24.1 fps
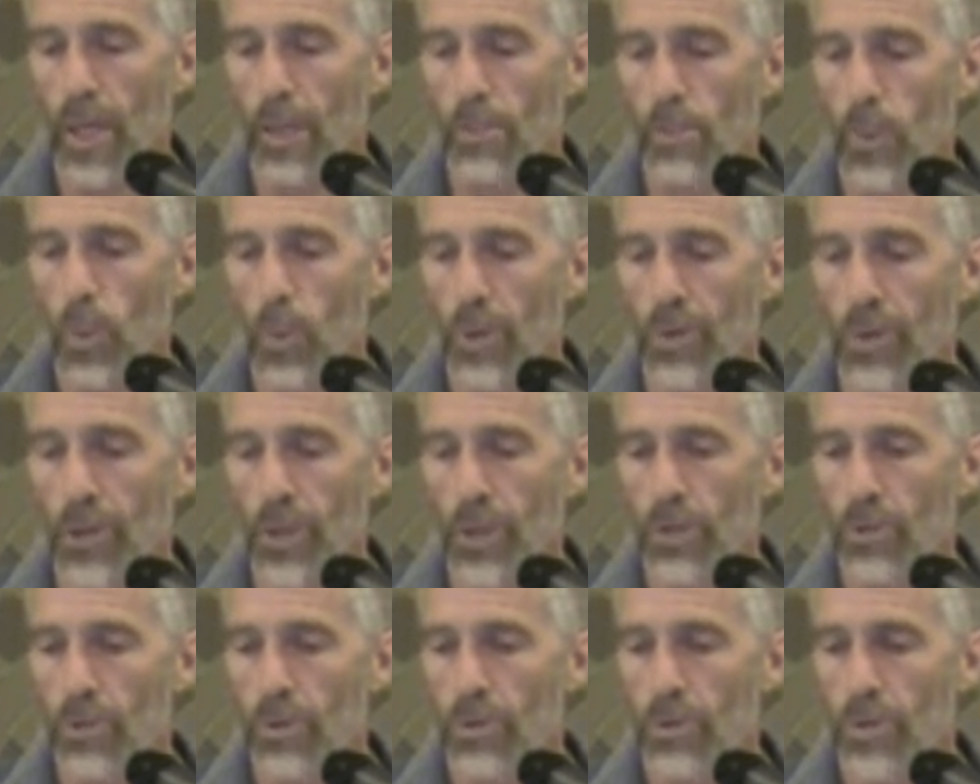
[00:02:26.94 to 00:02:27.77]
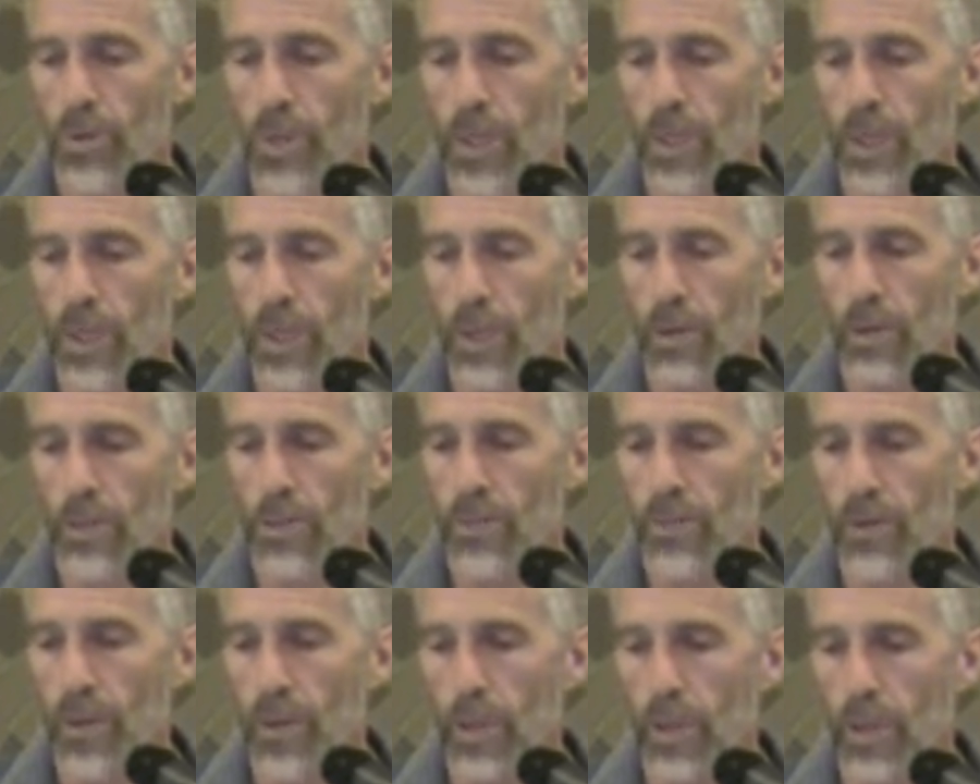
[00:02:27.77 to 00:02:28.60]
But one thing you do see here is
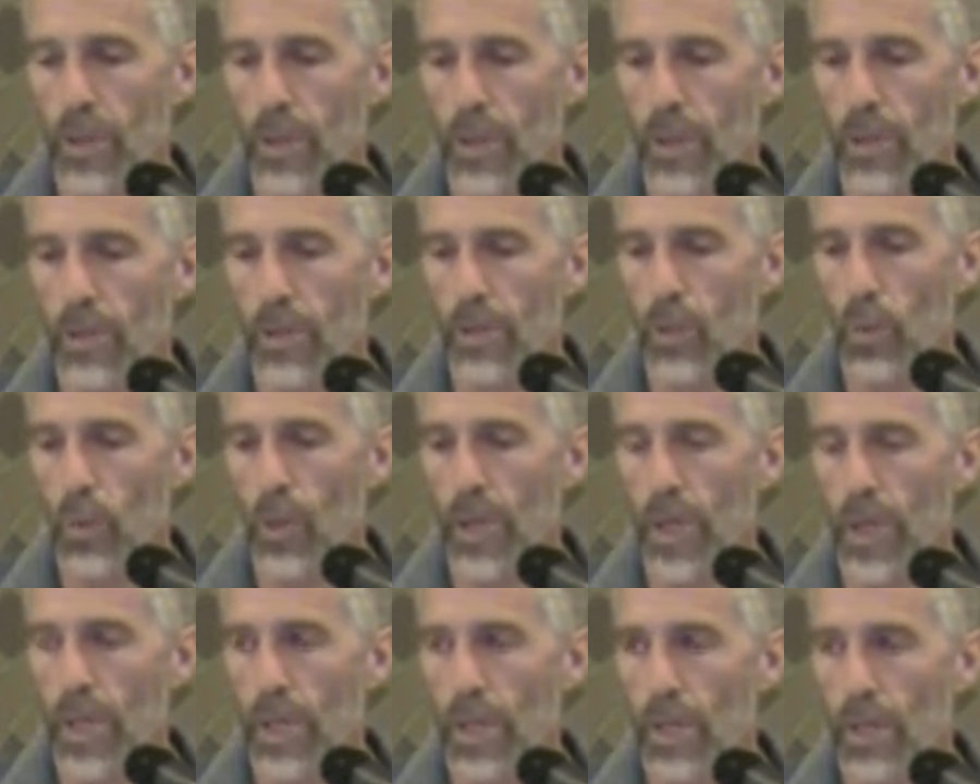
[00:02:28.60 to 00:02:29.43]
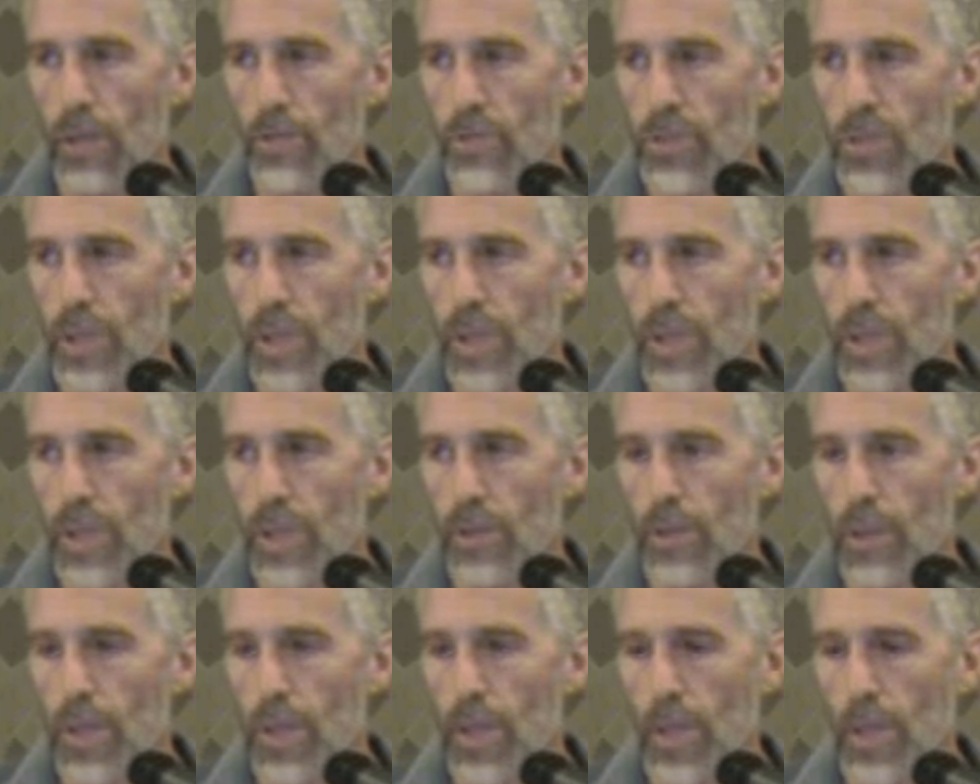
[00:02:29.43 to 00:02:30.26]
very little in the way of
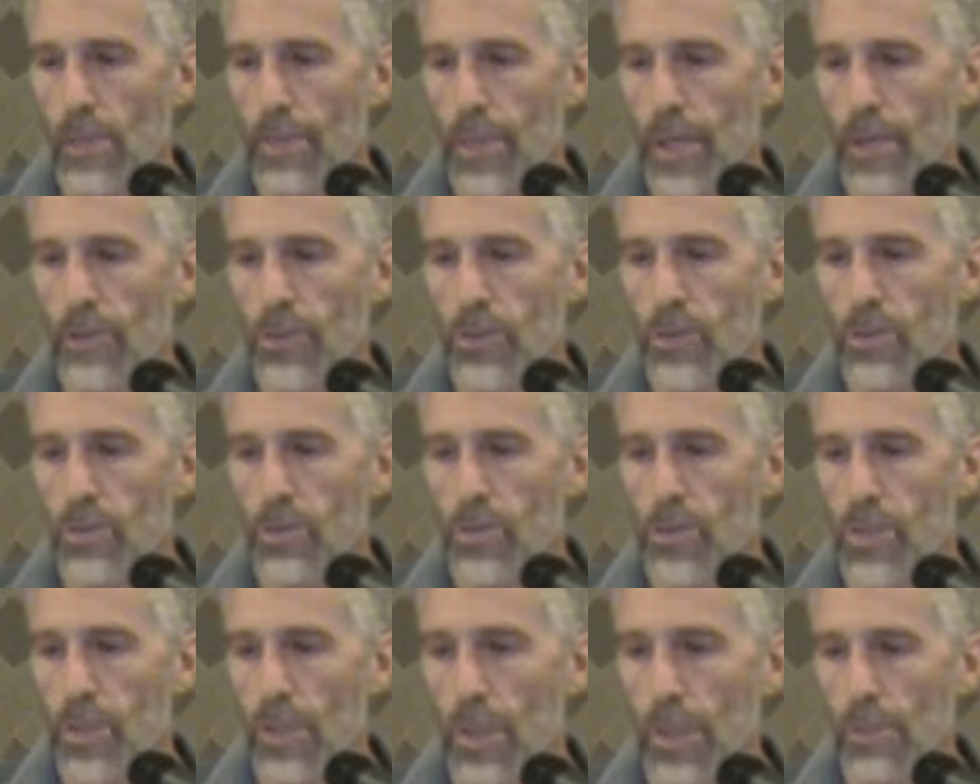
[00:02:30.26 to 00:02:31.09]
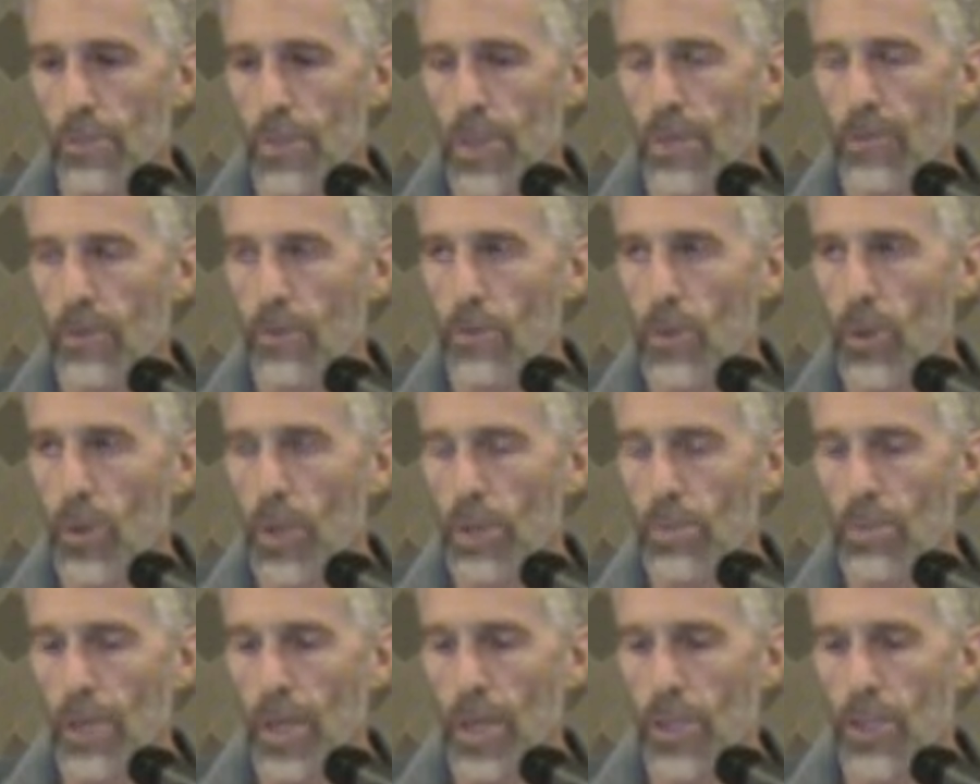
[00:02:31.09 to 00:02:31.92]
secondary compounds. You do see a little bit of
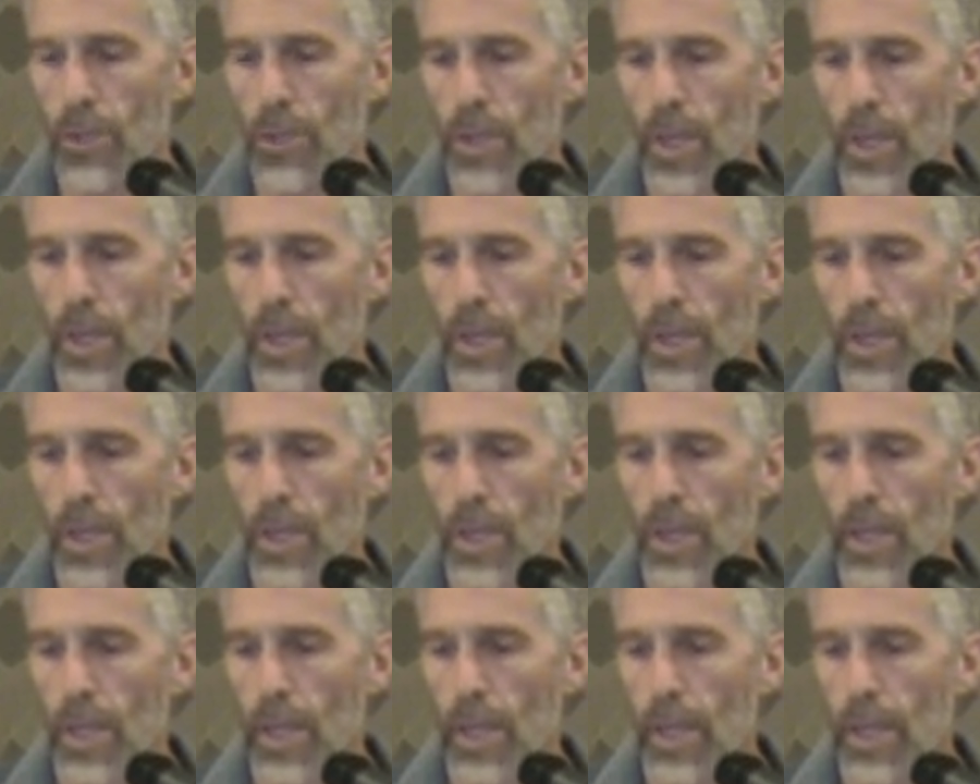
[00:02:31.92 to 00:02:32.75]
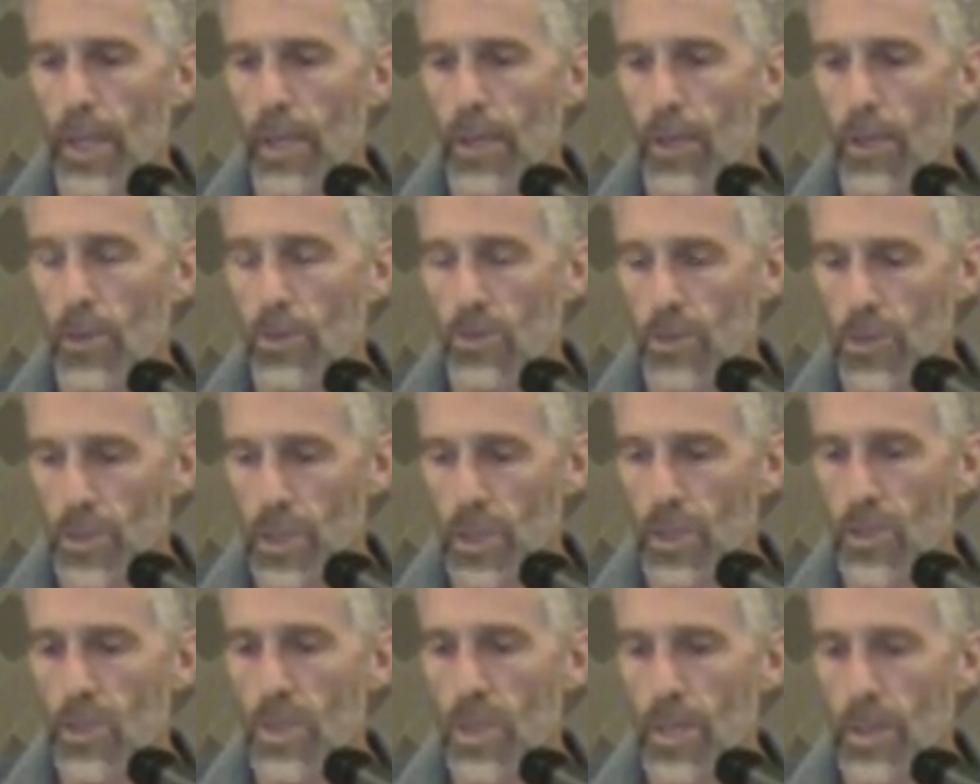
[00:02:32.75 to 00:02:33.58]
ammonium nitrate, and OC
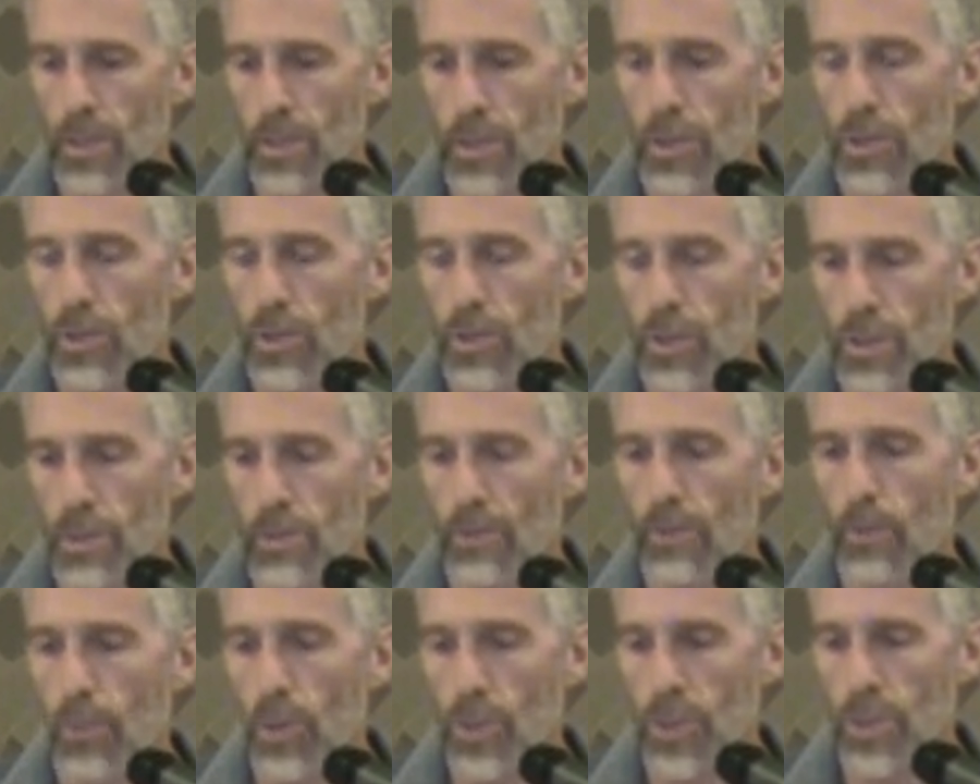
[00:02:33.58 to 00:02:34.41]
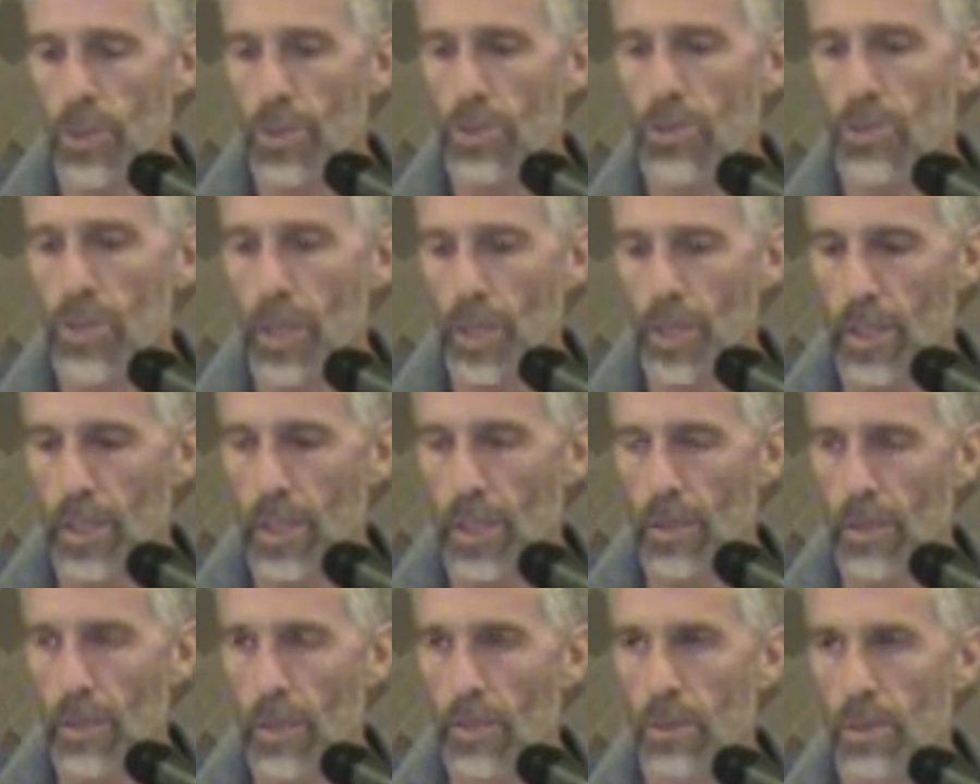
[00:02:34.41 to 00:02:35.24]
is there too, some of which is
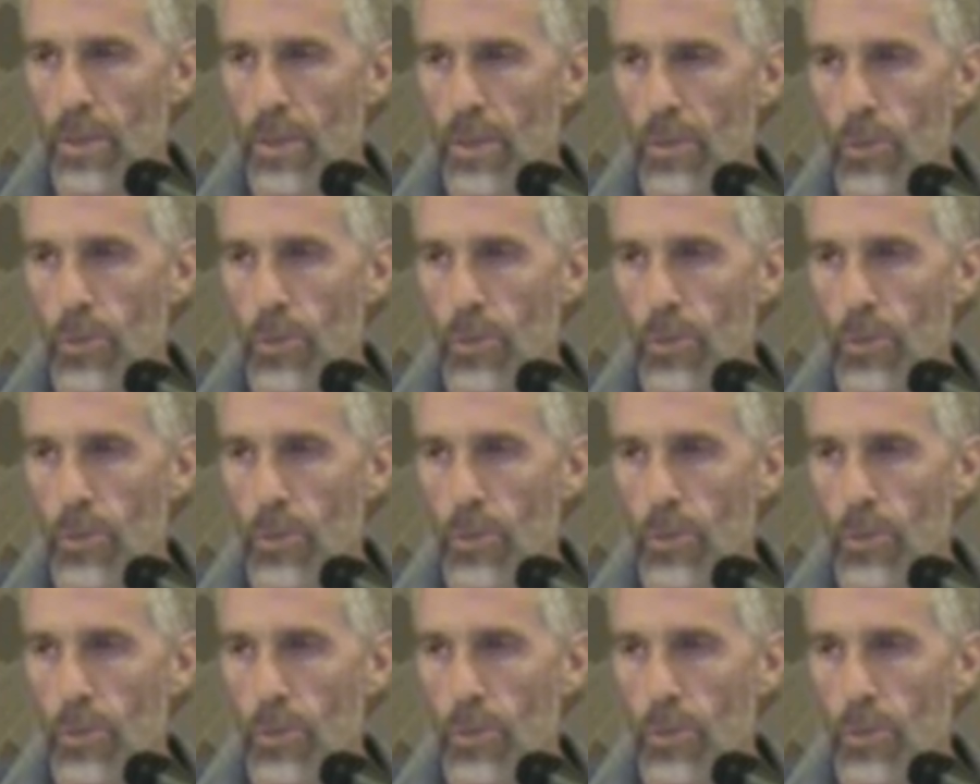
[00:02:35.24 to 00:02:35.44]
secondary.